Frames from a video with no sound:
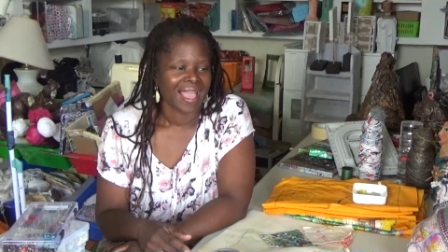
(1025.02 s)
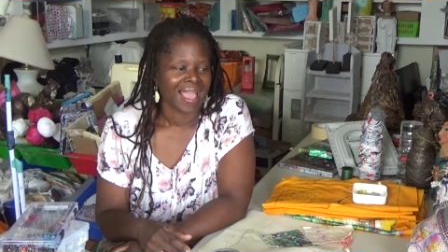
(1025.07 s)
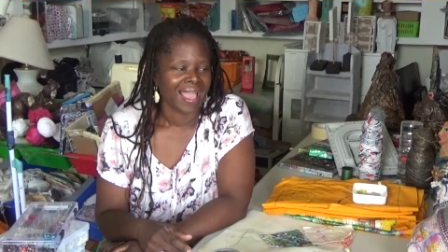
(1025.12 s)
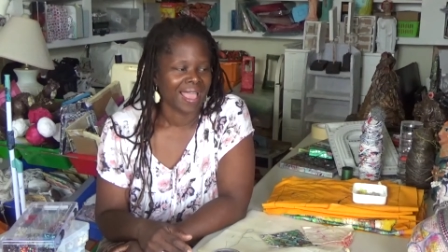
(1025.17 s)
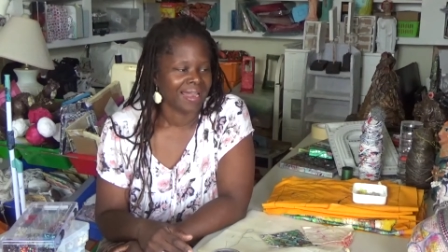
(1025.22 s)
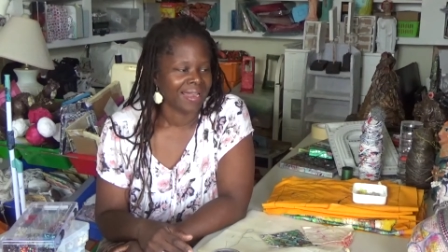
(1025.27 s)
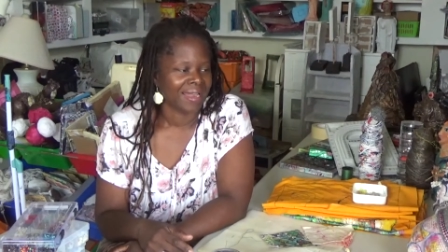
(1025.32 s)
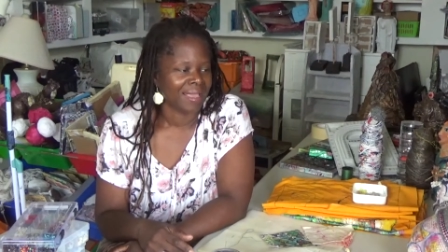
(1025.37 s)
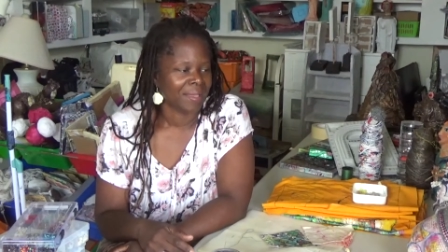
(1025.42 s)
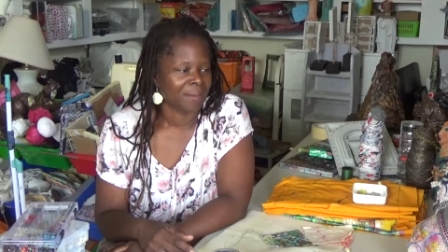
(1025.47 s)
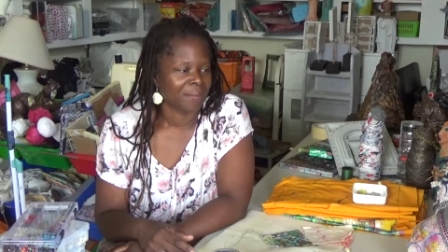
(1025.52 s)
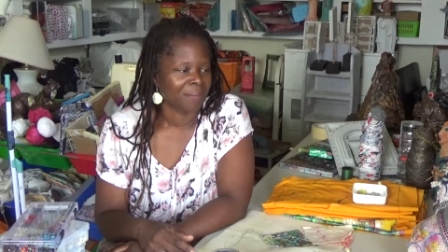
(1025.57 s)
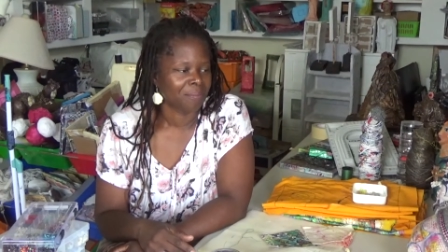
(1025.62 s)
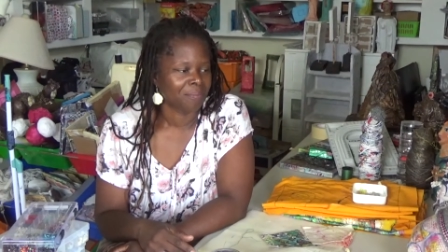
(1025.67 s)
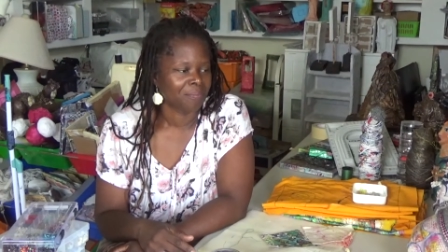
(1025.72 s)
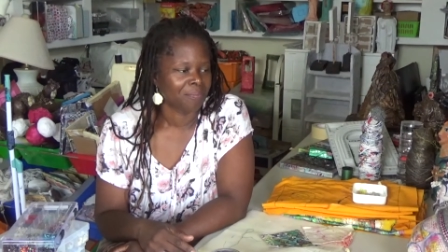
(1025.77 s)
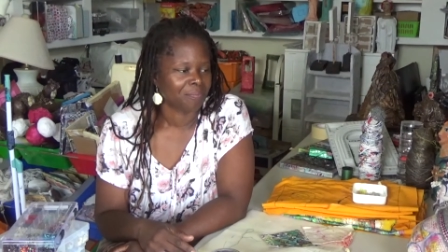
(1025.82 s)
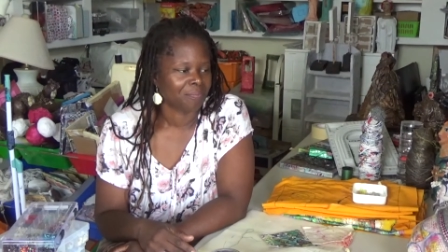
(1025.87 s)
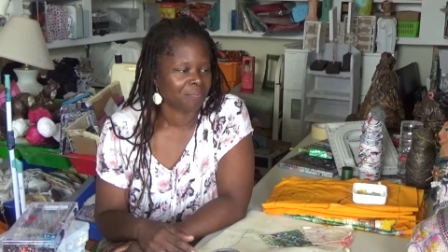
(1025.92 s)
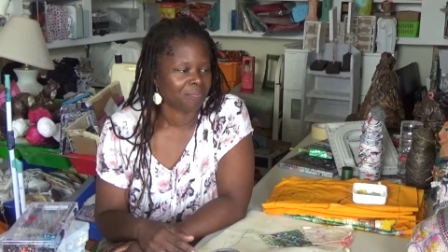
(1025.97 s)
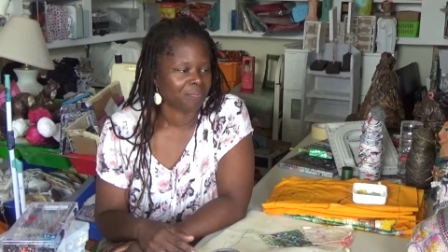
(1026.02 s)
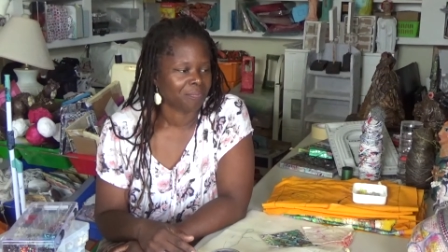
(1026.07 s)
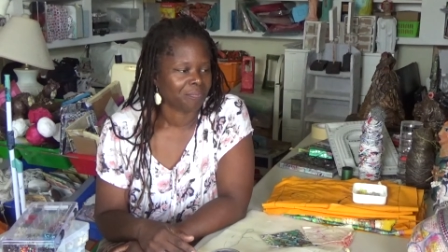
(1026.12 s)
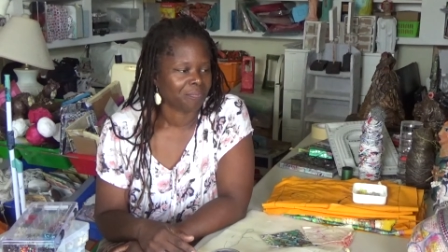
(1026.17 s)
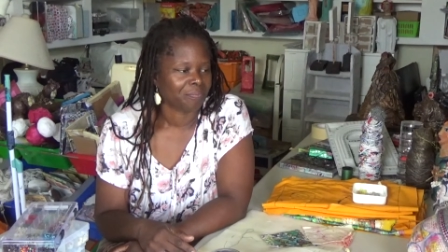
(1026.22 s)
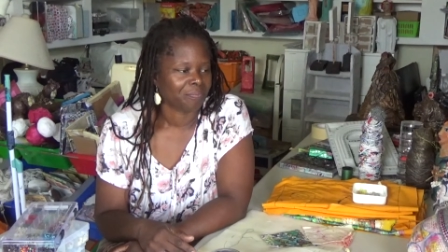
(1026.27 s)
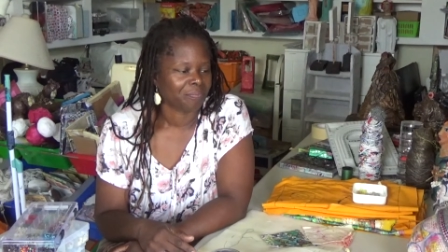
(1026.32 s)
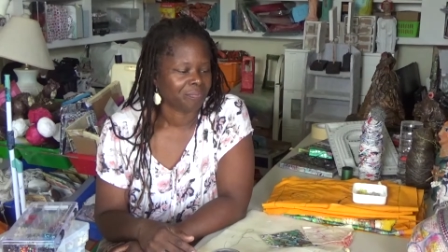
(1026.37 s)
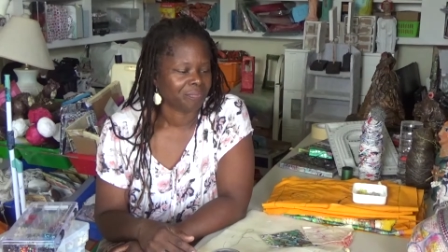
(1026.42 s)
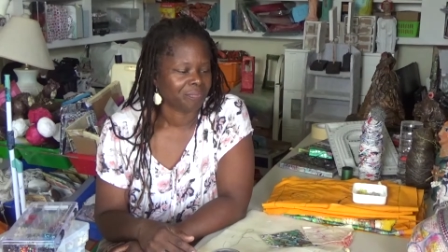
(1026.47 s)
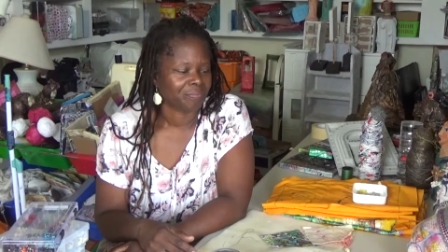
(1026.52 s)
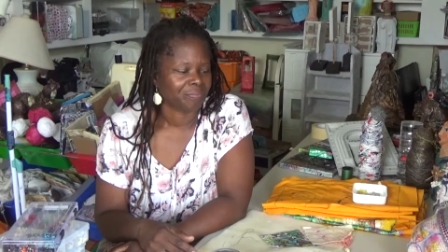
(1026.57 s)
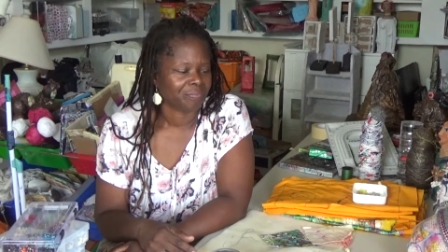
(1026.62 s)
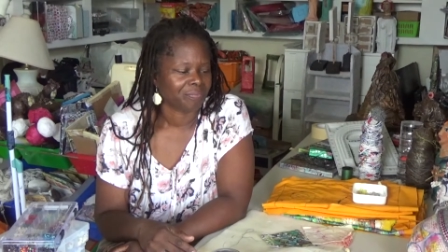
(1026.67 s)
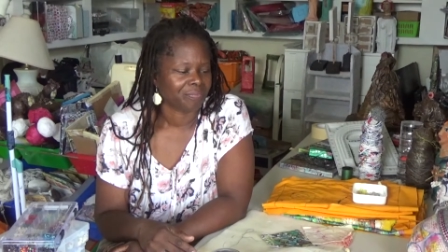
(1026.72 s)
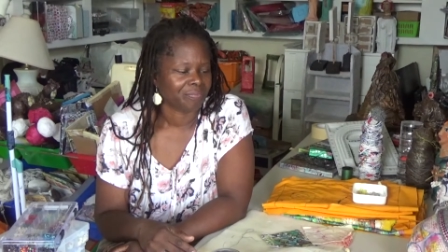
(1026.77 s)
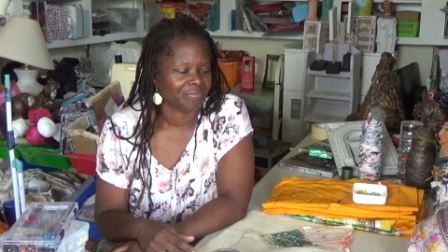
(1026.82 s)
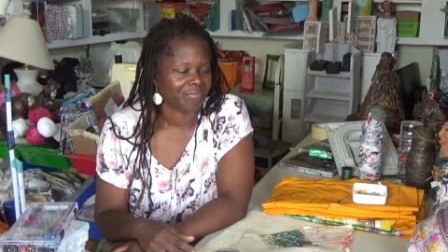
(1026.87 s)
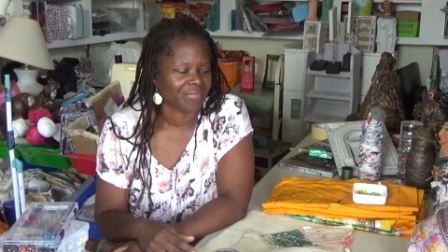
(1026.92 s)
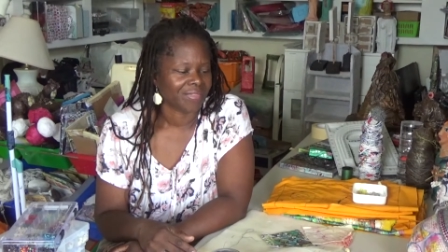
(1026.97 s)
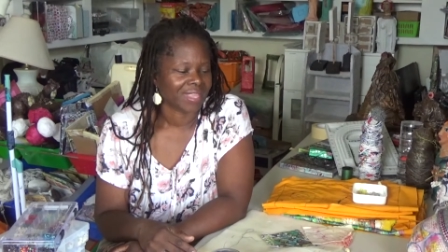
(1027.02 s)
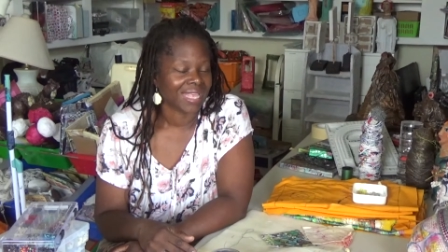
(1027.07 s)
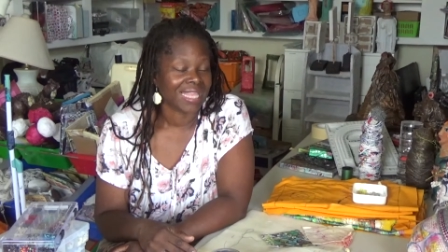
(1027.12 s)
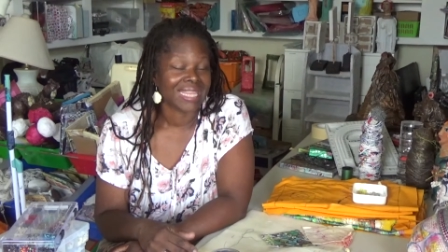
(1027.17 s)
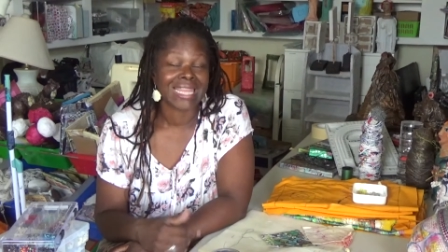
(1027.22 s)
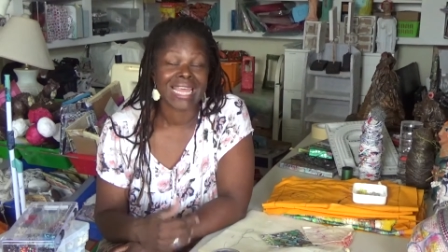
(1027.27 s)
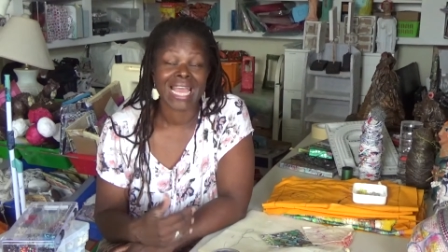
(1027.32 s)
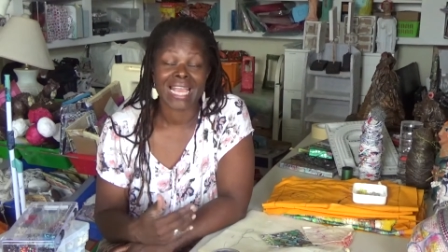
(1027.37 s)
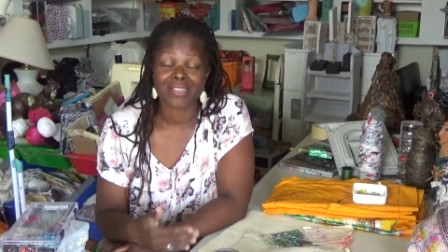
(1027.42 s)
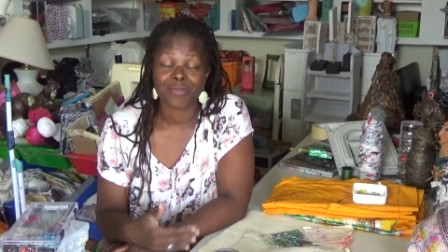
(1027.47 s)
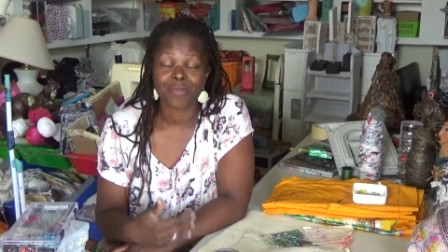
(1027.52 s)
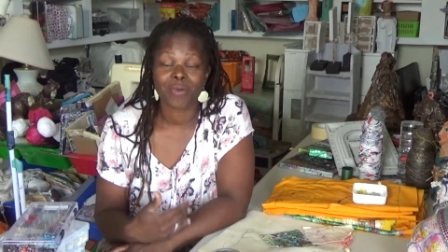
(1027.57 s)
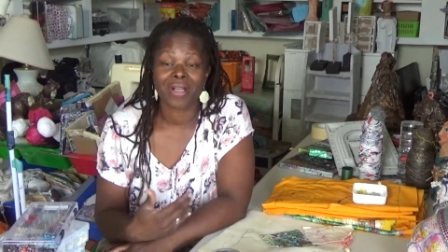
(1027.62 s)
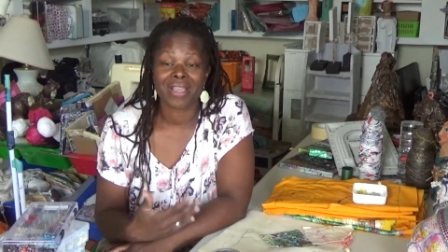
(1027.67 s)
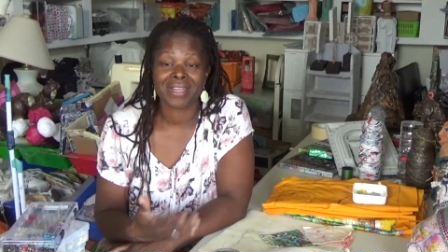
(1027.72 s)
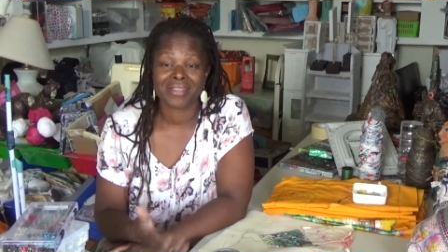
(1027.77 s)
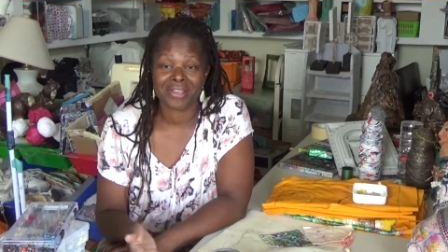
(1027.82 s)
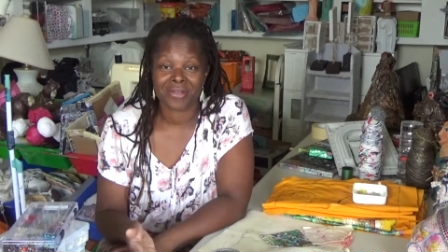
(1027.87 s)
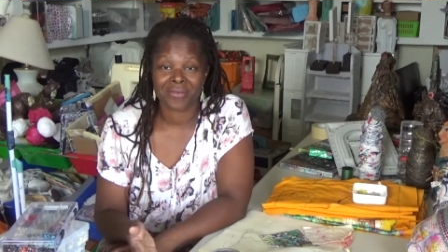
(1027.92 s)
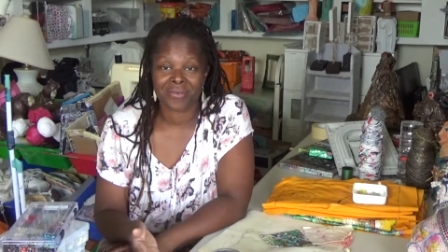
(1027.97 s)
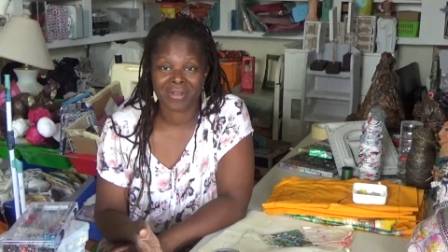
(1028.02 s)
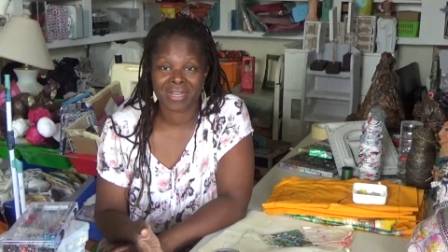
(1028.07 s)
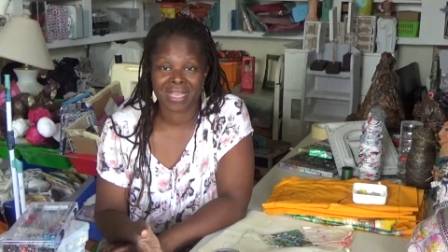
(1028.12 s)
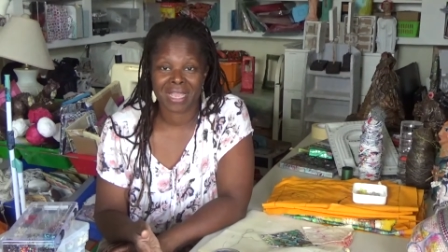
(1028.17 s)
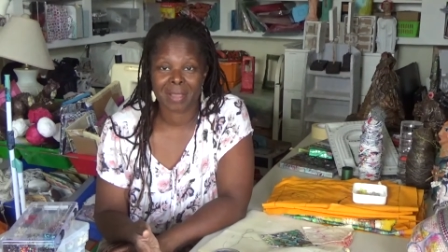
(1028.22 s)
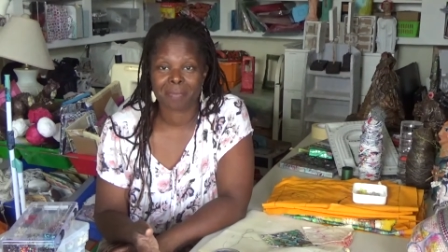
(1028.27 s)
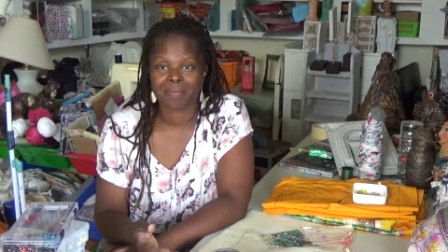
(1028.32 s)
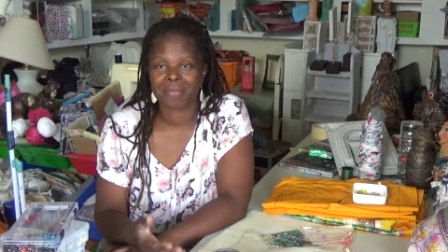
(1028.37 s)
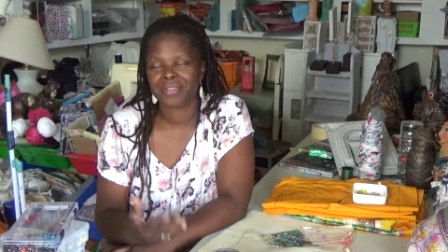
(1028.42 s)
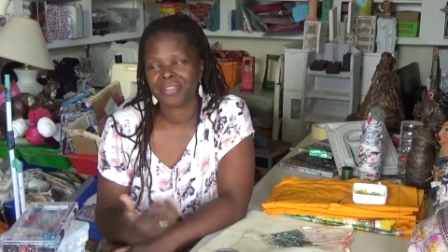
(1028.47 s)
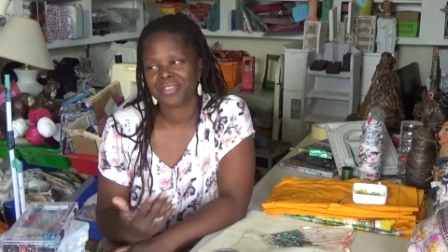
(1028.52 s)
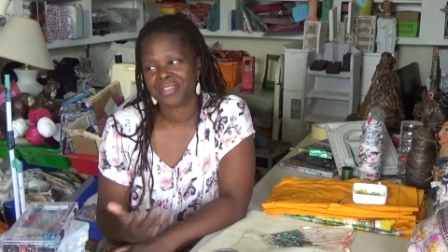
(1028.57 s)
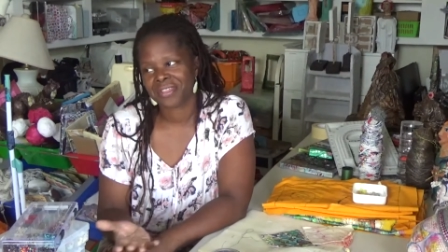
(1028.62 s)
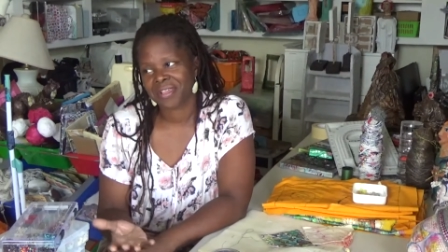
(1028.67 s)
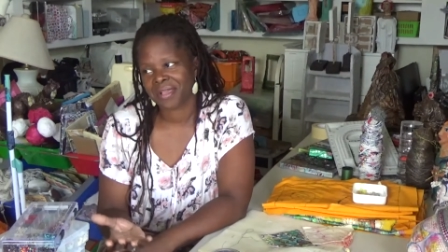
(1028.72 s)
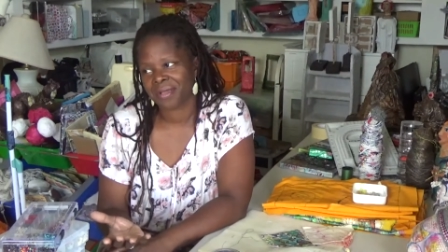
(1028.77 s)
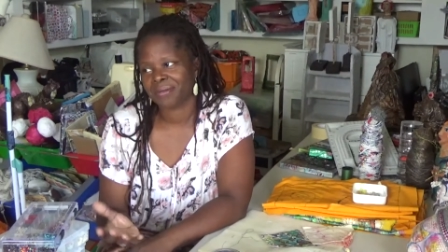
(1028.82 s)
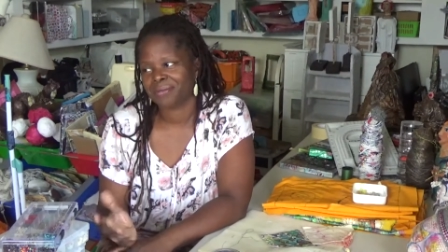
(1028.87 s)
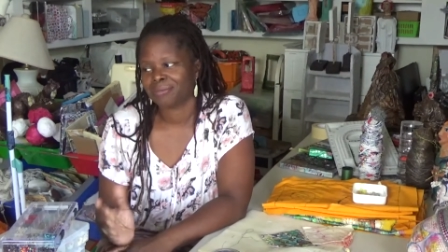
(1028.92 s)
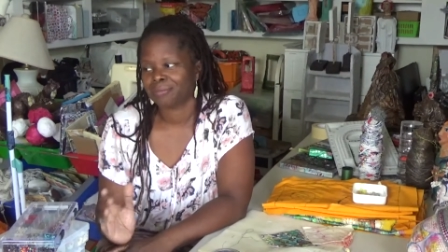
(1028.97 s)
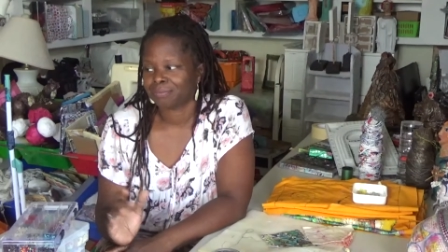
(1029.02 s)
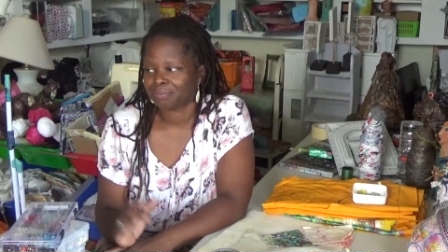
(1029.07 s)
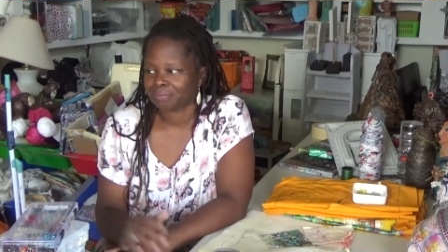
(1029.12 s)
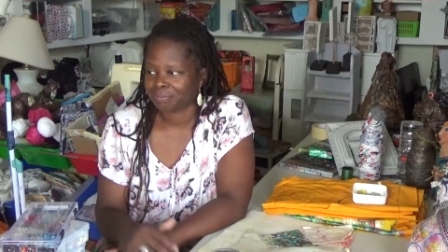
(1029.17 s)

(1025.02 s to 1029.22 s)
and that's what I don't want to happen. So,